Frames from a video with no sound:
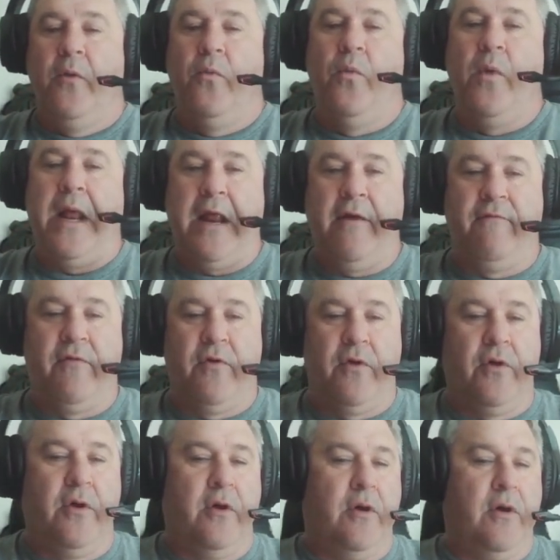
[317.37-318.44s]

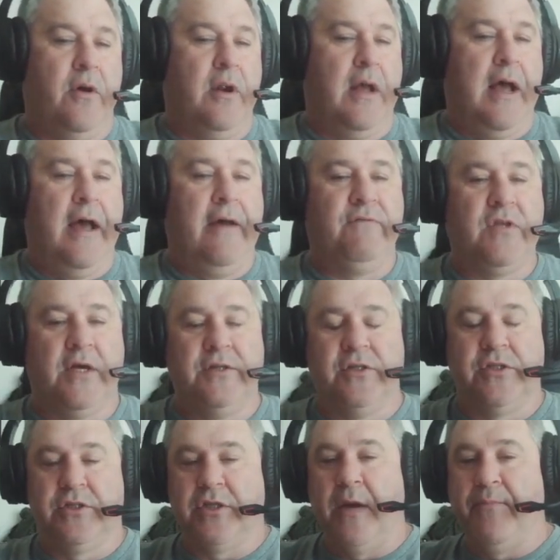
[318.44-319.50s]
whenever I've done
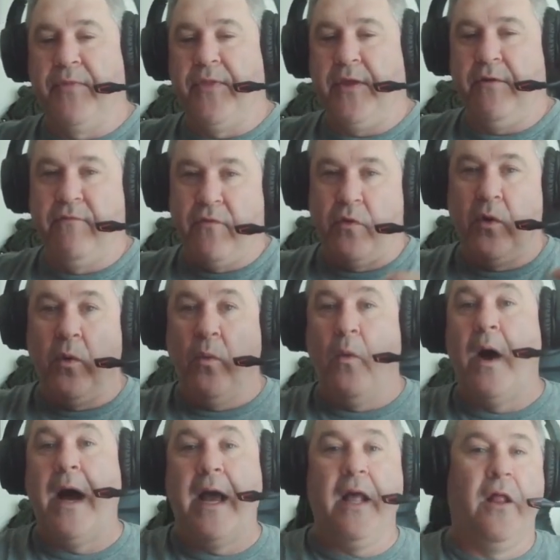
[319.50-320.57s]
something for a
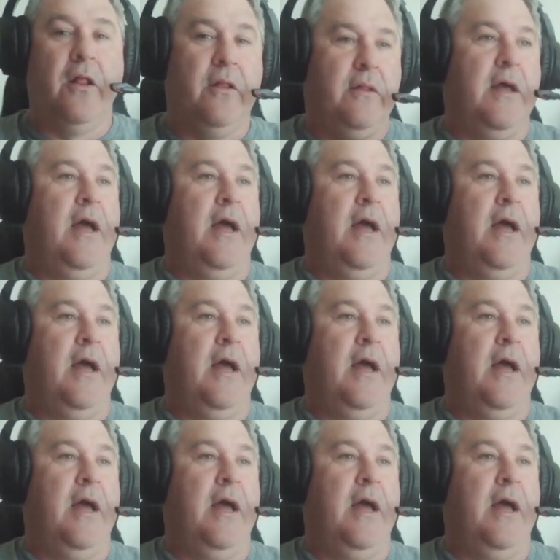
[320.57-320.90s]
while,